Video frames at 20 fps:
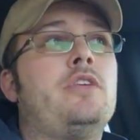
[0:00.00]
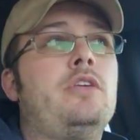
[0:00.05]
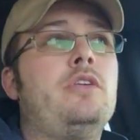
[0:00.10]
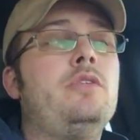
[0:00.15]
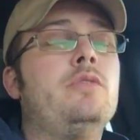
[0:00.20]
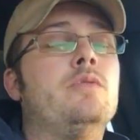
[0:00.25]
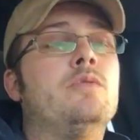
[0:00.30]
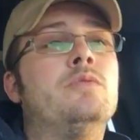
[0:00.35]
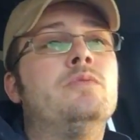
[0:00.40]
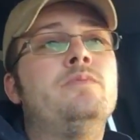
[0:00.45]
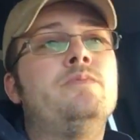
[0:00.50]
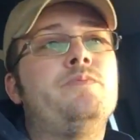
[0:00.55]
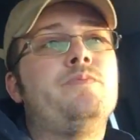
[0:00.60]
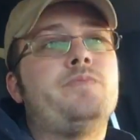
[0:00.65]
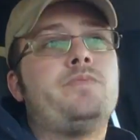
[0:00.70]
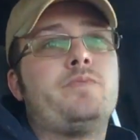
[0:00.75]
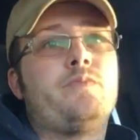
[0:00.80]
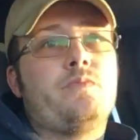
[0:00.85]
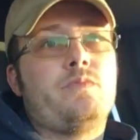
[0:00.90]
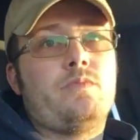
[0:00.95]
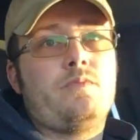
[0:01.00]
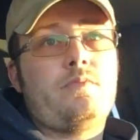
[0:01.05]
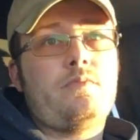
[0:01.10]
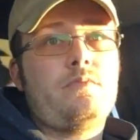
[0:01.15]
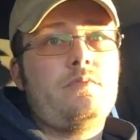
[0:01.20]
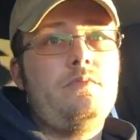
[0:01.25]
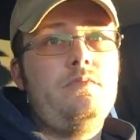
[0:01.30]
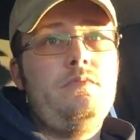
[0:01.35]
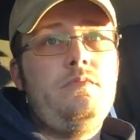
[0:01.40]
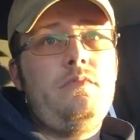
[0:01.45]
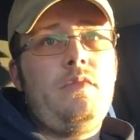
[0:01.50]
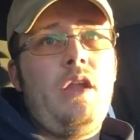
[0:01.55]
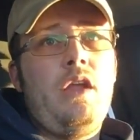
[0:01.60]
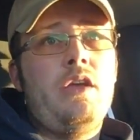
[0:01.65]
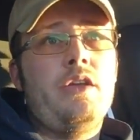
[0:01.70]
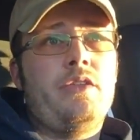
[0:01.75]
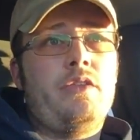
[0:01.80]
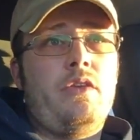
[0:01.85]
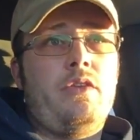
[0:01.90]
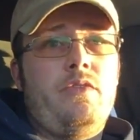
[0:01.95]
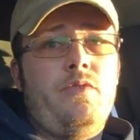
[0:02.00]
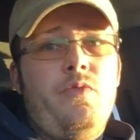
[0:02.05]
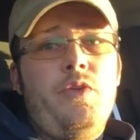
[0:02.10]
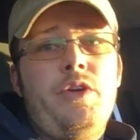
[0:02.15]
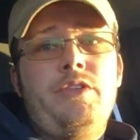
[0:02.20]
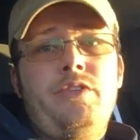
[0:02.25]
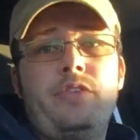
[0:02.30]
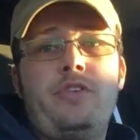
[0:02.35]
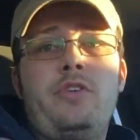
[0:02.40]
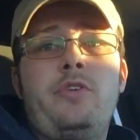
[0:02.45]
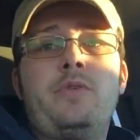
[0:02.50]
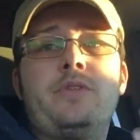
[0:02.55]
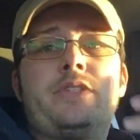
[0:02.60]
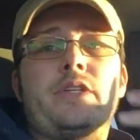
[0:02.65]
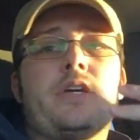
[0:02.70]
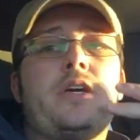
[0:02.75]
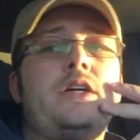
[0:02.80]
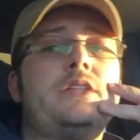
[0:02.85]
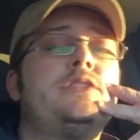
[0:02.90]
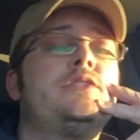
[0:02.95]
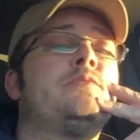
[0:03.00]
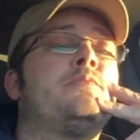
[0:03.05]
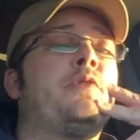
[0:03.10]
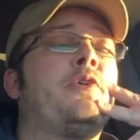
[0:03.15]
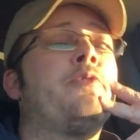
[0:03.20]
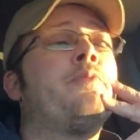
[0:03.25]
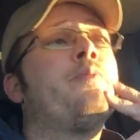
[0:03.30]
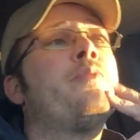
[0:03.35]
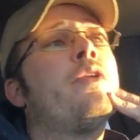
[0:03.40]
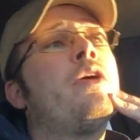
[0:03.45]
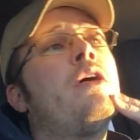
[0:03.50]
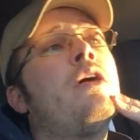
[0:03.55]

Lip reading: you. It's free to you as a customer.